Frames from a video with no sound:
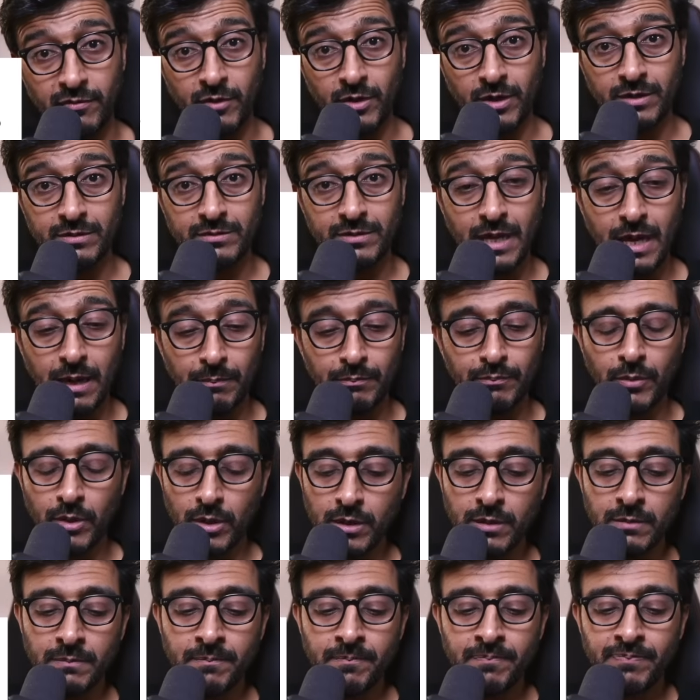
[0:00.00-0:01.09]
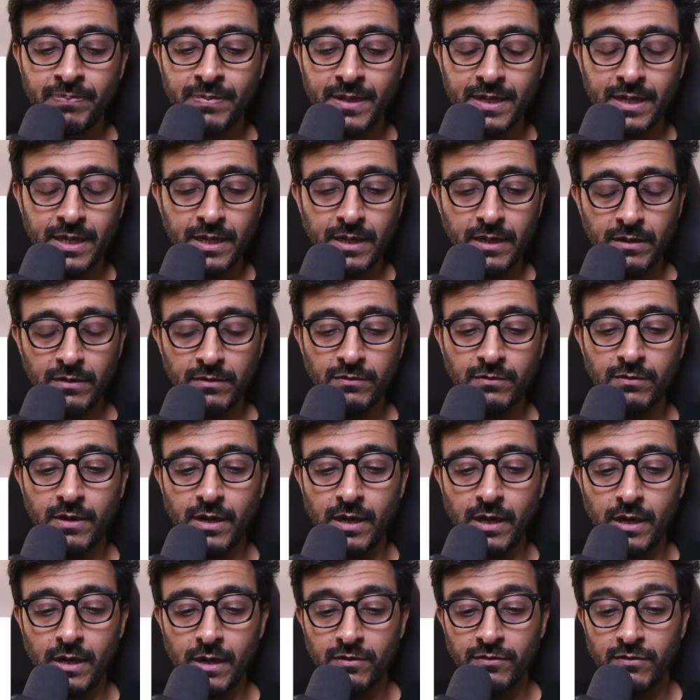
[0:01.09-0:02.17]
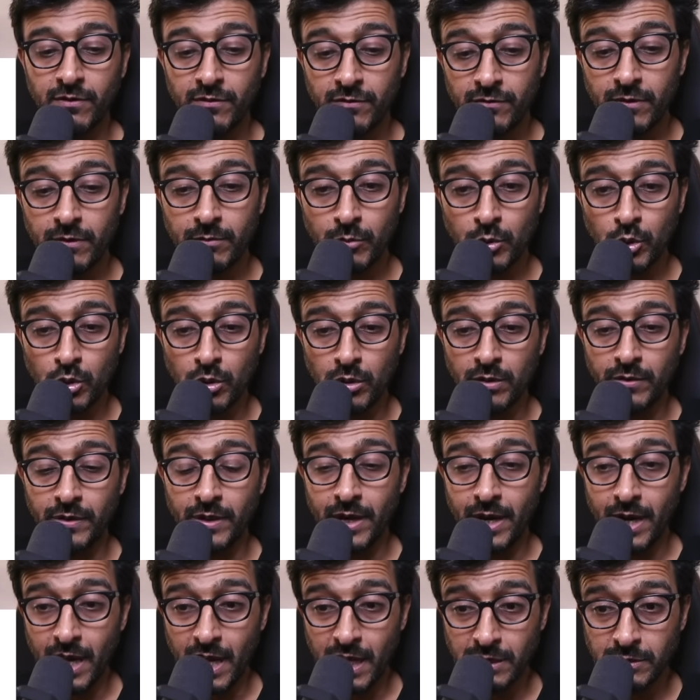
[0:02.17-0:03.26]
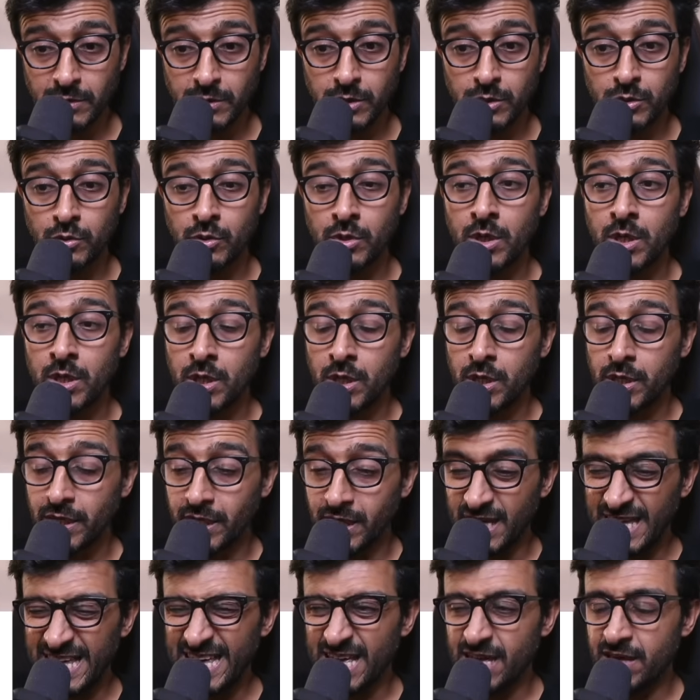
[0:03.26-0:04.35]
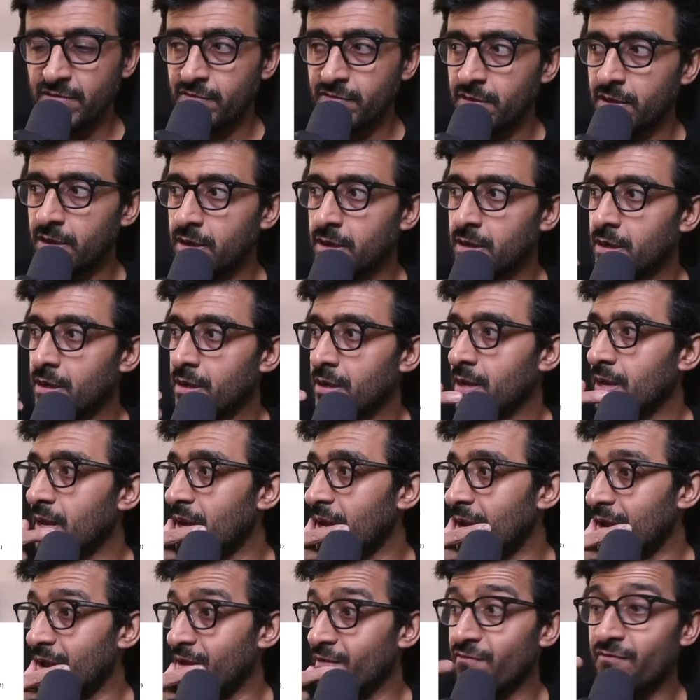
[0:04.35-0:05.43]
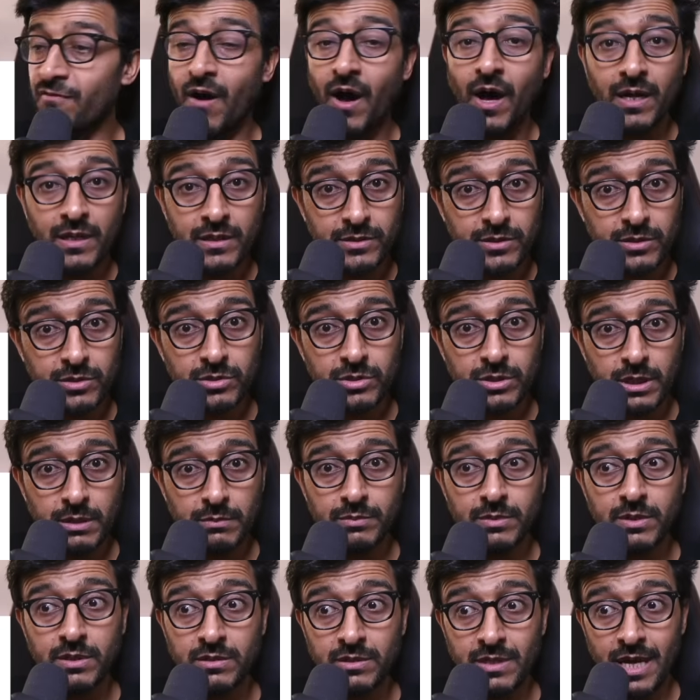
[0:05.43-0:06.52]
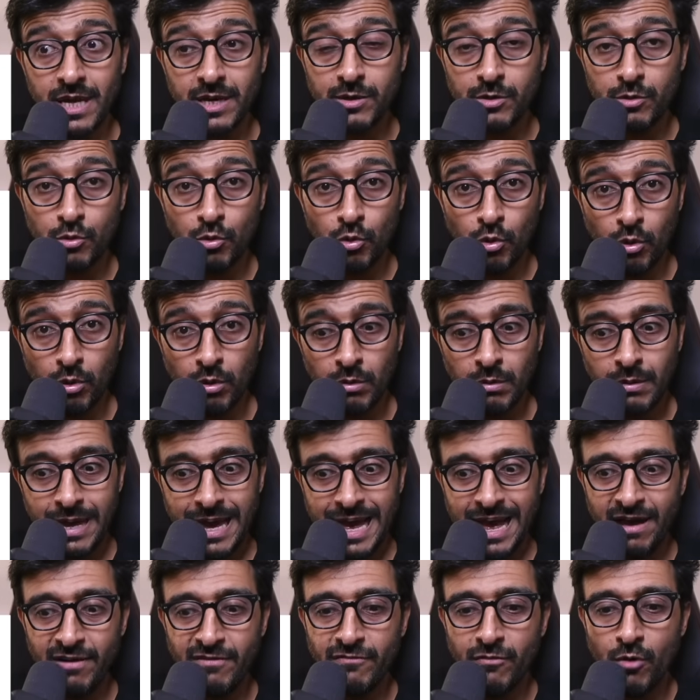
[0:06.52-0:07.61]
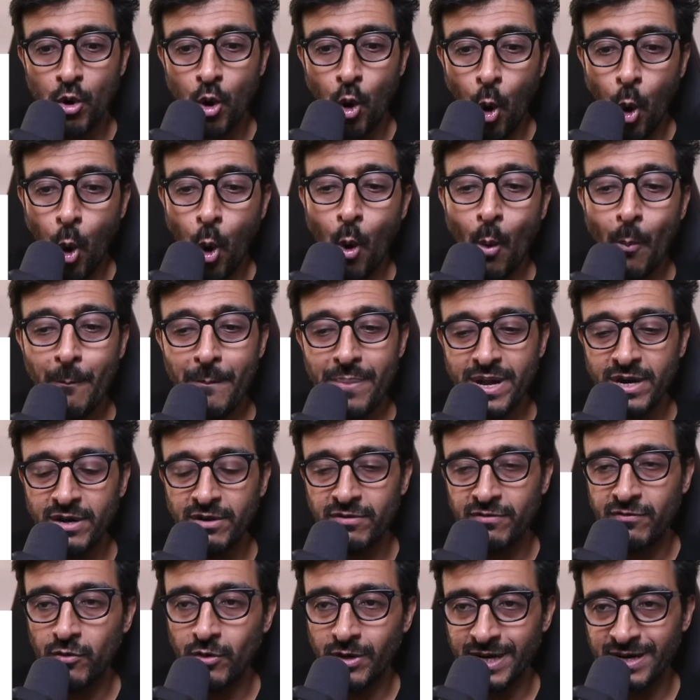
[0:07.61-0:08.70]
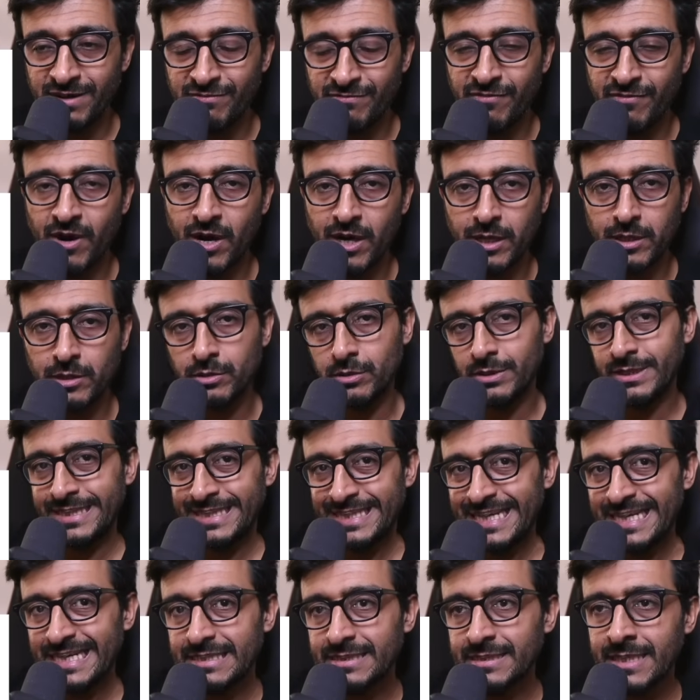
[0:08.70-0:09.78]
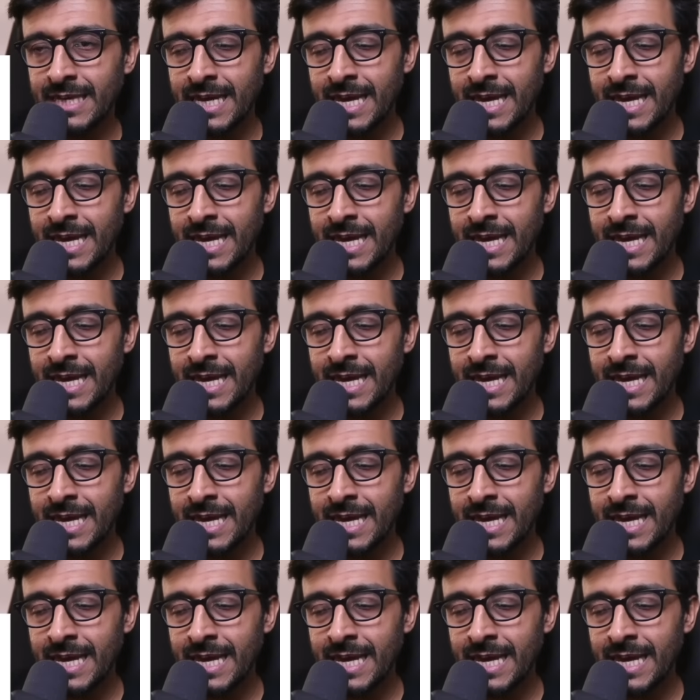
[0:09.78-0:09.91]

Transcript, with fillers: example, is a system call that allows you given a file descriptor that you have opened for a file on disk.